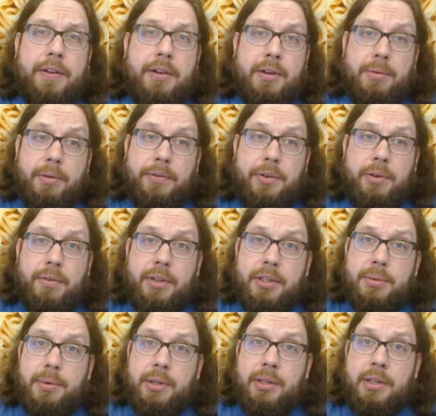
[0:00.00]
uh, I did a
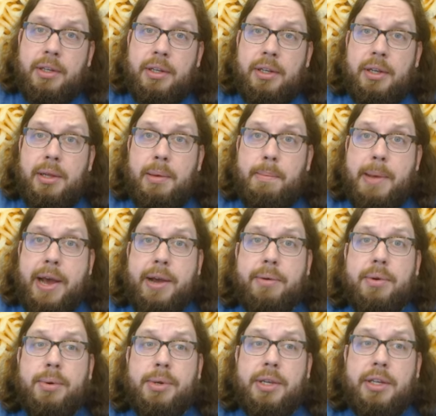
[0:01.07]
review of this one,
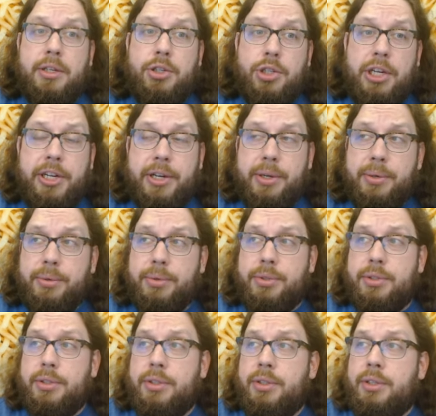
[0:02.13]
macaroni and
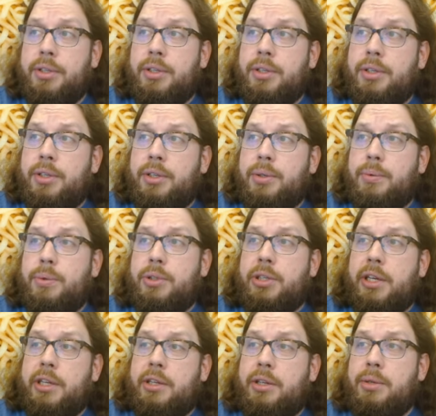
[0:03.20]
Cheetos,
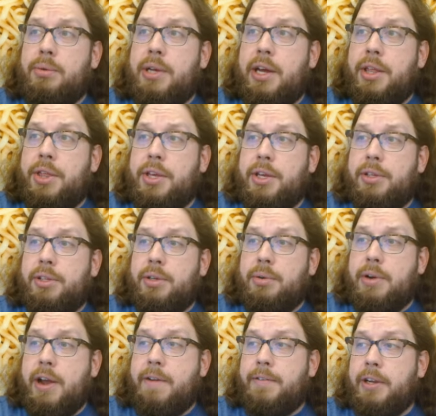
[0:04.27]
which I do not
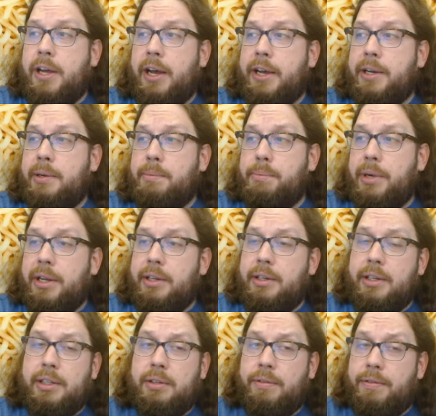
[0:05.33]
think is a Kraft
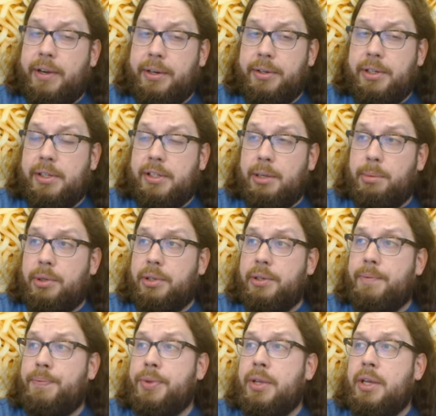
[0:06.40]
item, but it's very
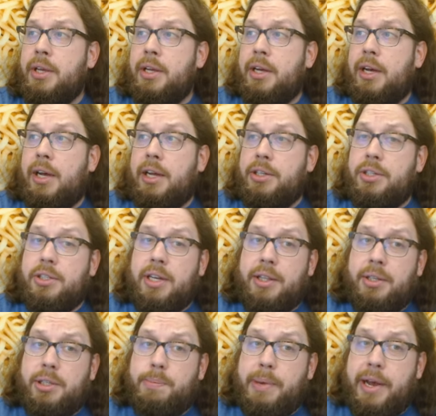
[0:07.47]
similar. Uh,
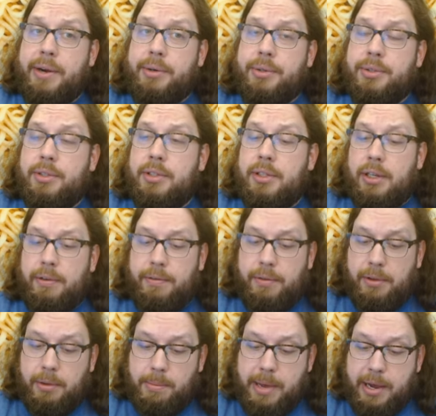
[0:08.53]
I just got spirals
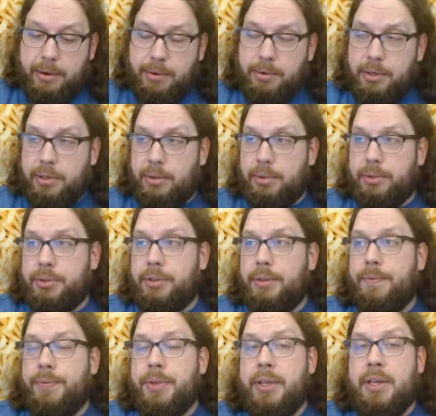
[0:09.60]
instead of the macaroni
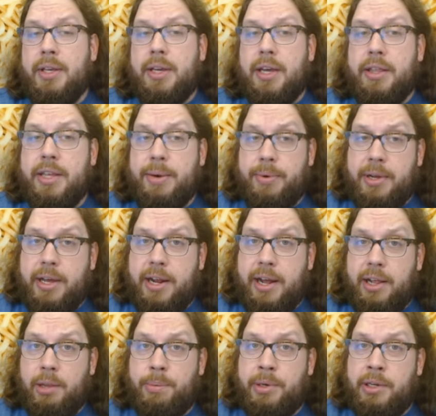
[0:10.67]
noodles, and
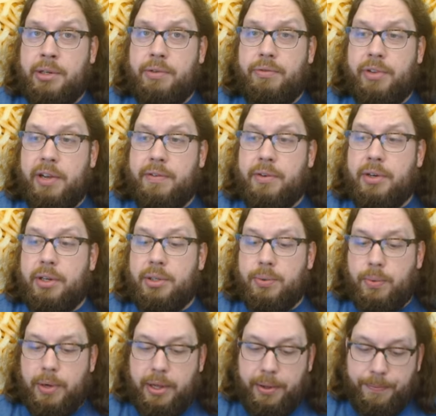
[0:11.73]
that one had jalapeno
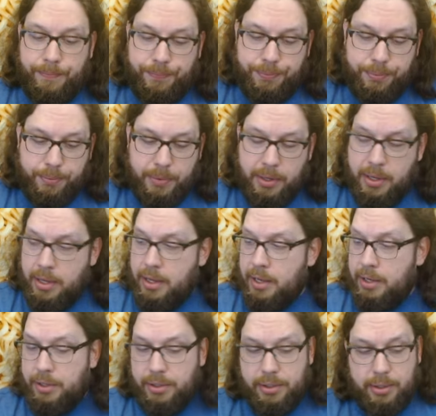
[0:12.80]
flavor as well.
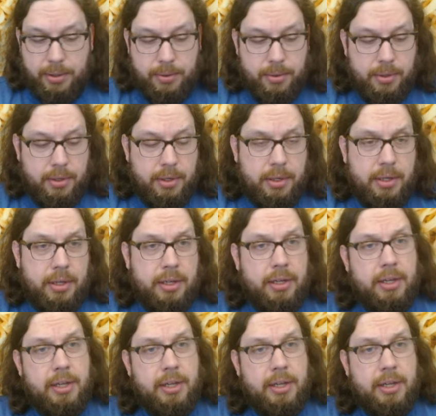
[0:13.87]
So,